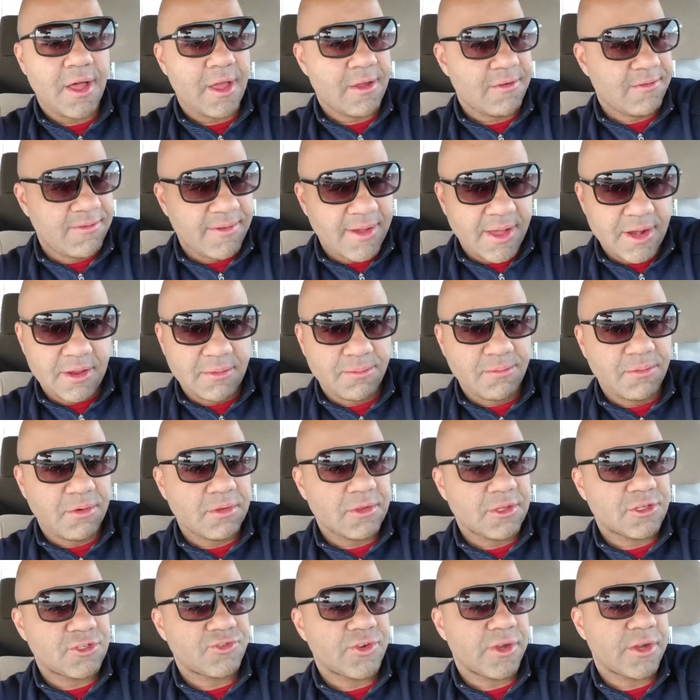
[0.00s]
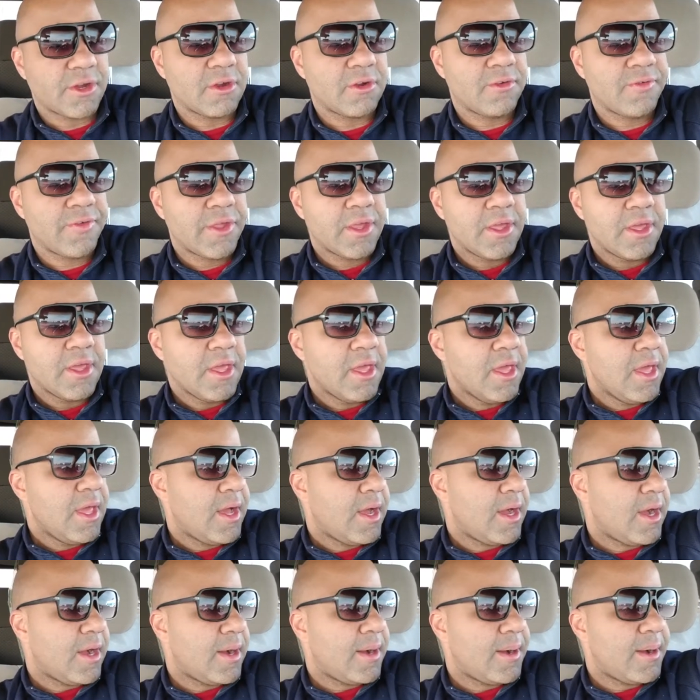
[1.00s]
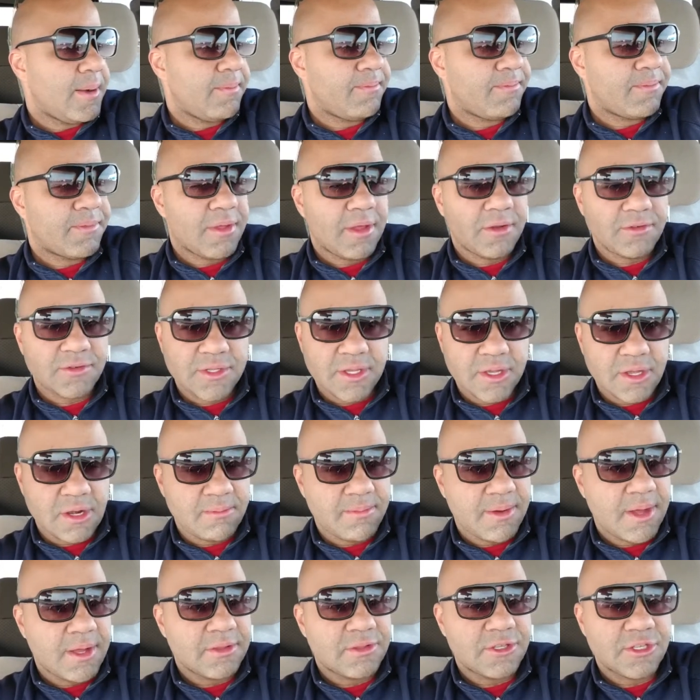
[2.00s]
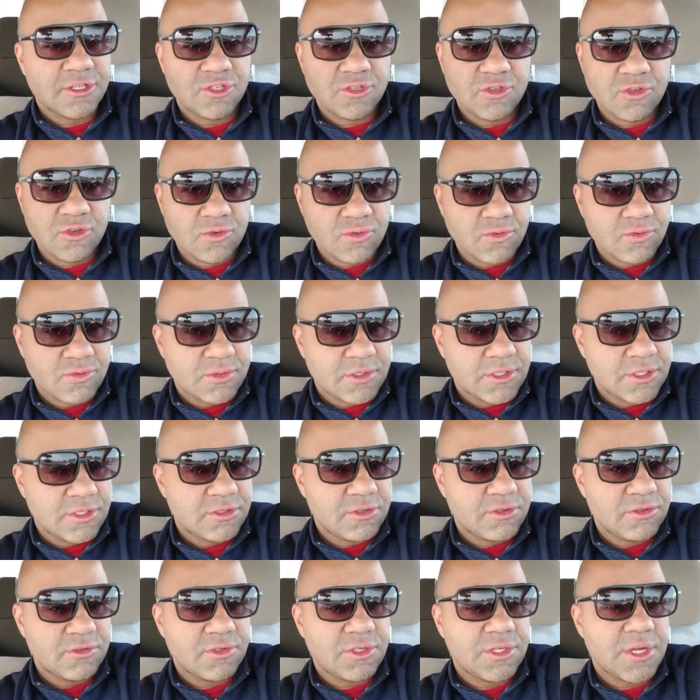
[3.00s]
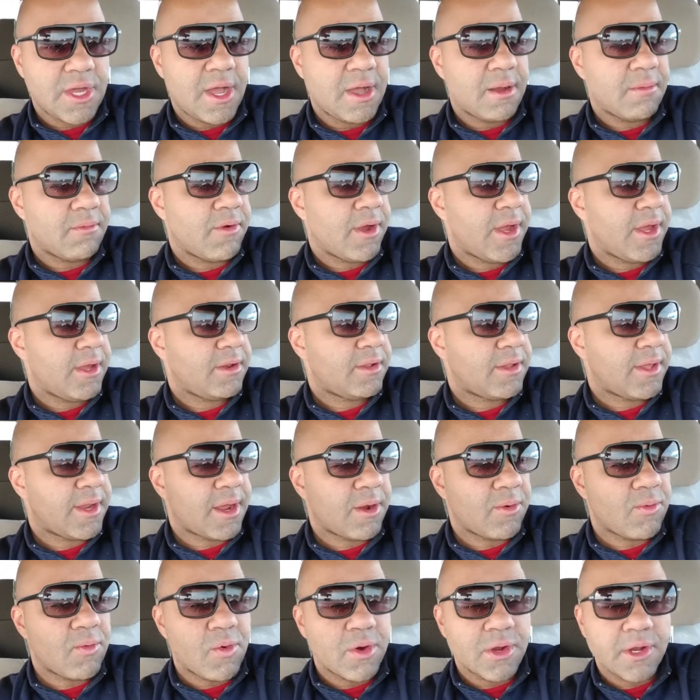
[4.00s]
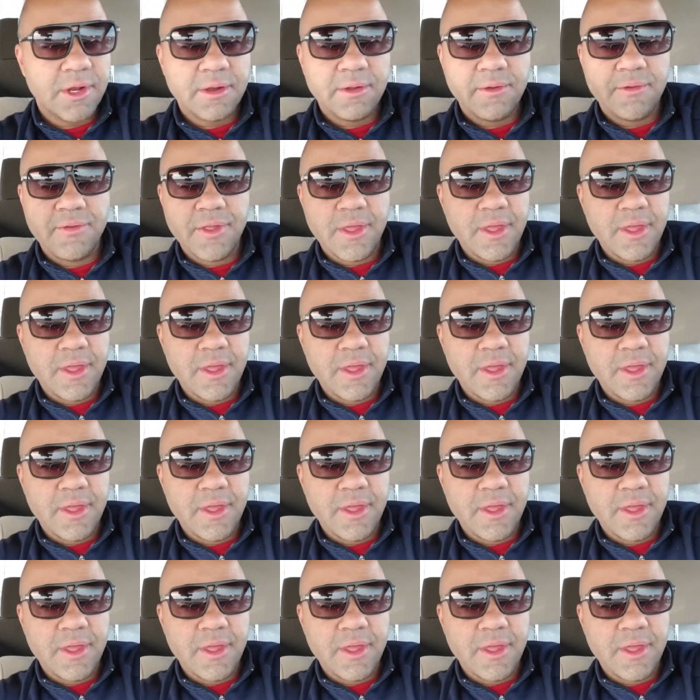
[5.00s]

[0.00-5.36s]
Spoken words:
I finally pulled the trigger. I was thinking about this new job, right, that I wanted.